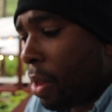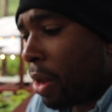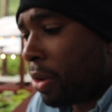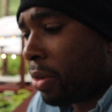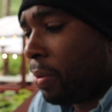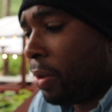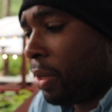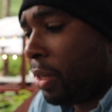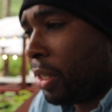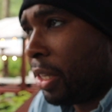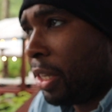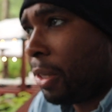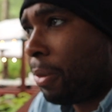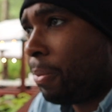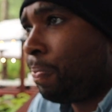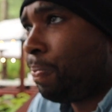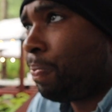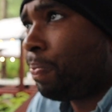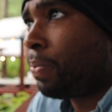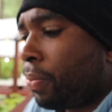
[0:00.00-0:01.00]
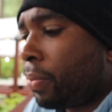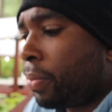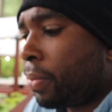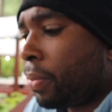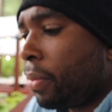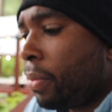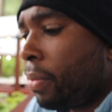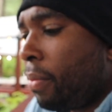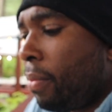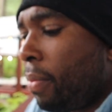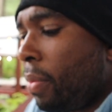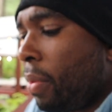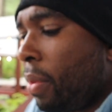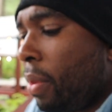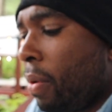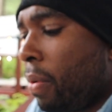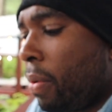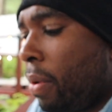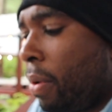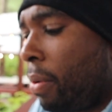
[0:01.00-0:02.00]
That's really good. We need to
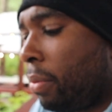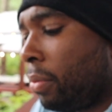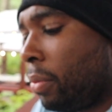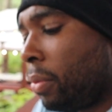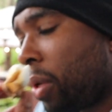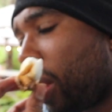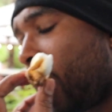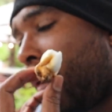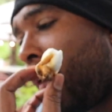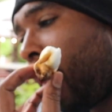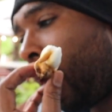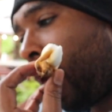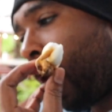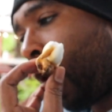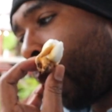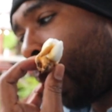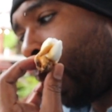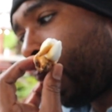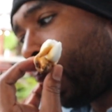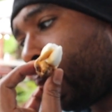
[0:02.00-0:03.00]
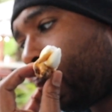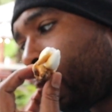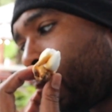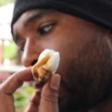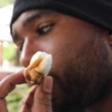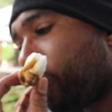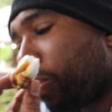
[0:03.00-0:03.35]
roast more marshmallows in our lives?